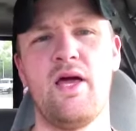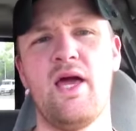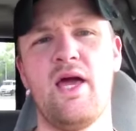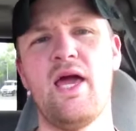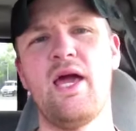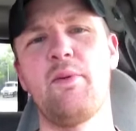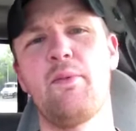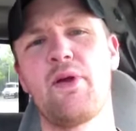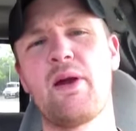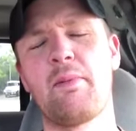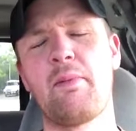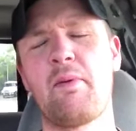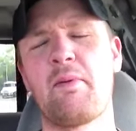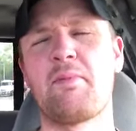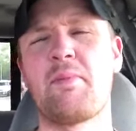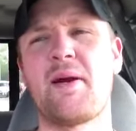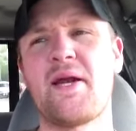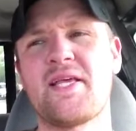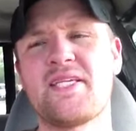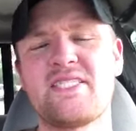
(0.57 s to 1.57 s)
Hey, whatever,
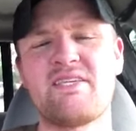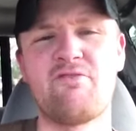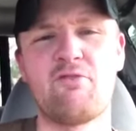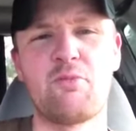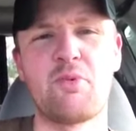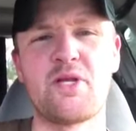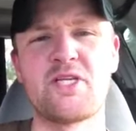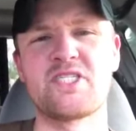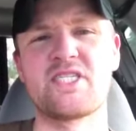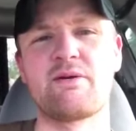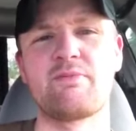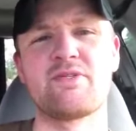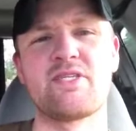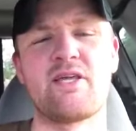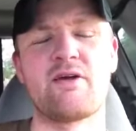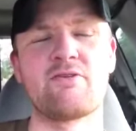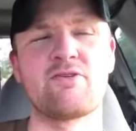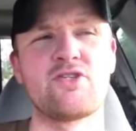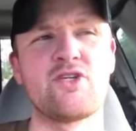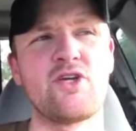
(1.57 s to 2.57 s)
everybody. Stevie Breech coming
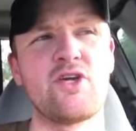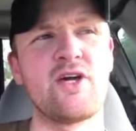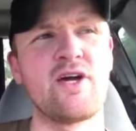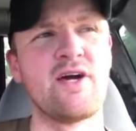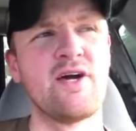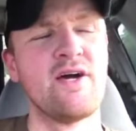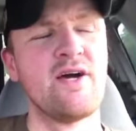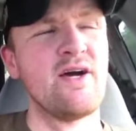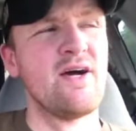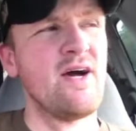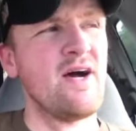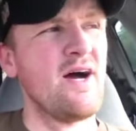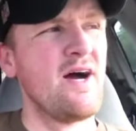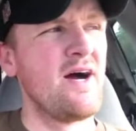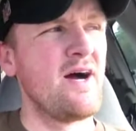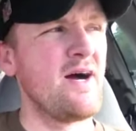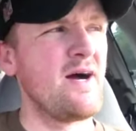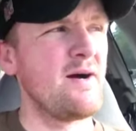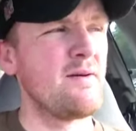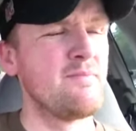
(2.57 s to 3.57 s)
down to you.
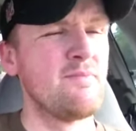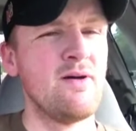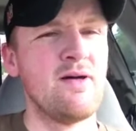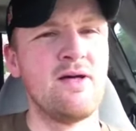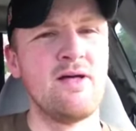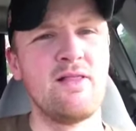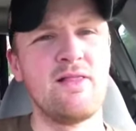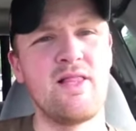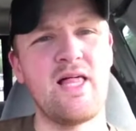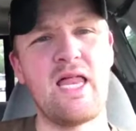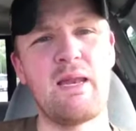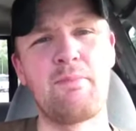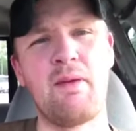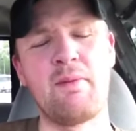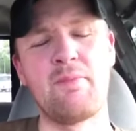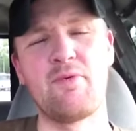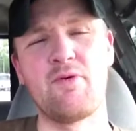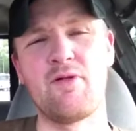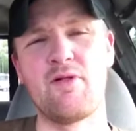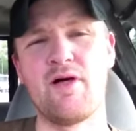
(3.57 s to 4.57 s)
Um, a lot of
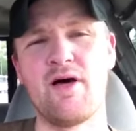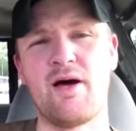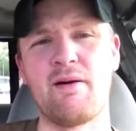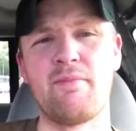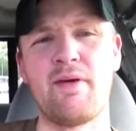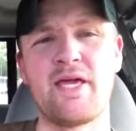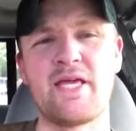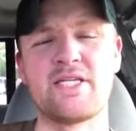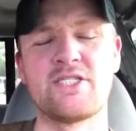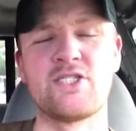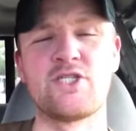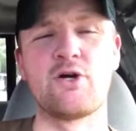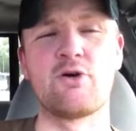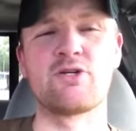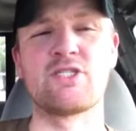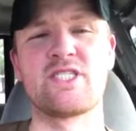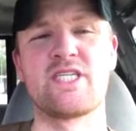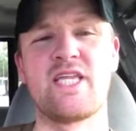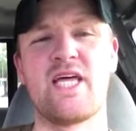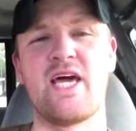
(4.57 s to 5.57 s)
people uh, making
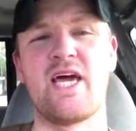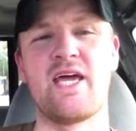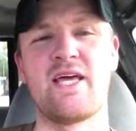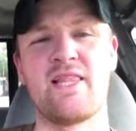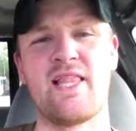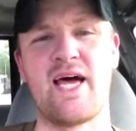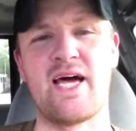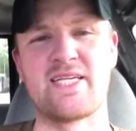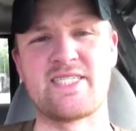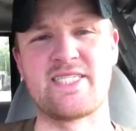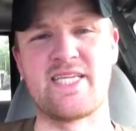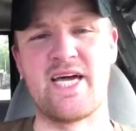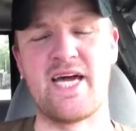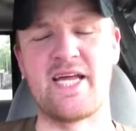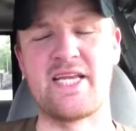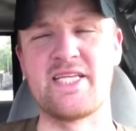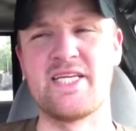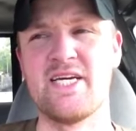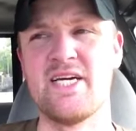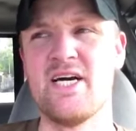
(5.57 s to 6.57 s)
jokes today, last
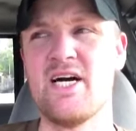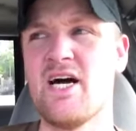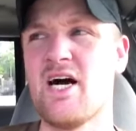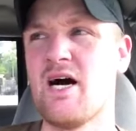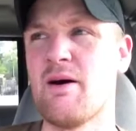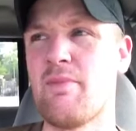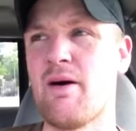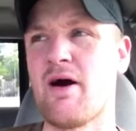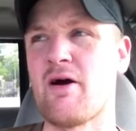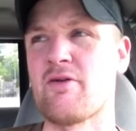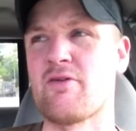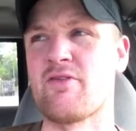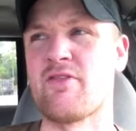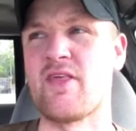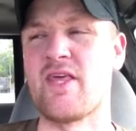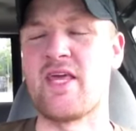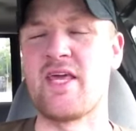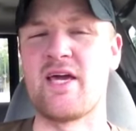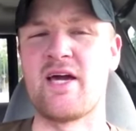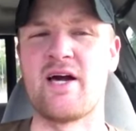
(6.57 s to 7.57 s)
night, about
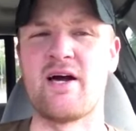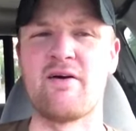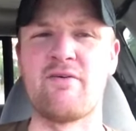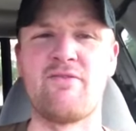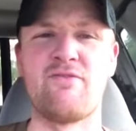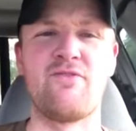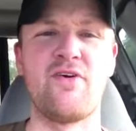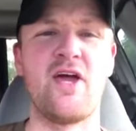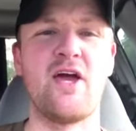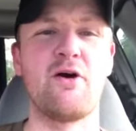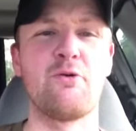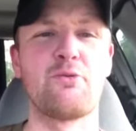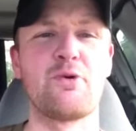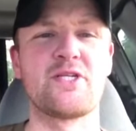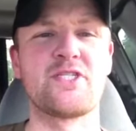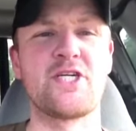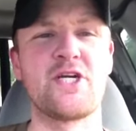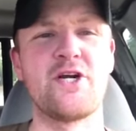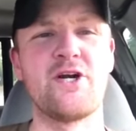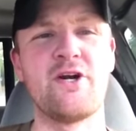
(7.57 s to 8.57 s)
the uh, failed
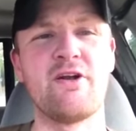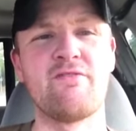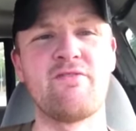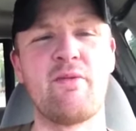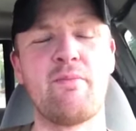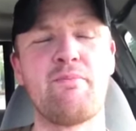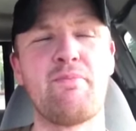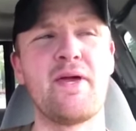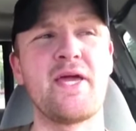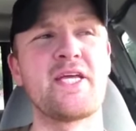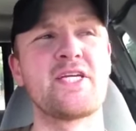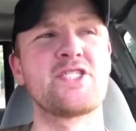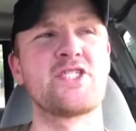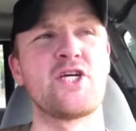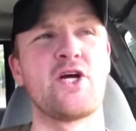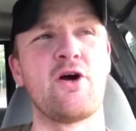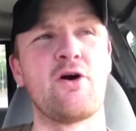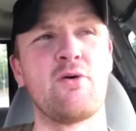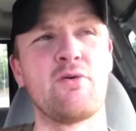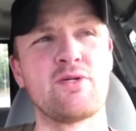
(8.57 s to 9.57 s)
return of the Big
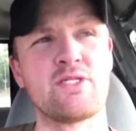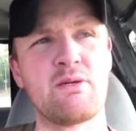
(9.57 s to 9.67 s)
Show.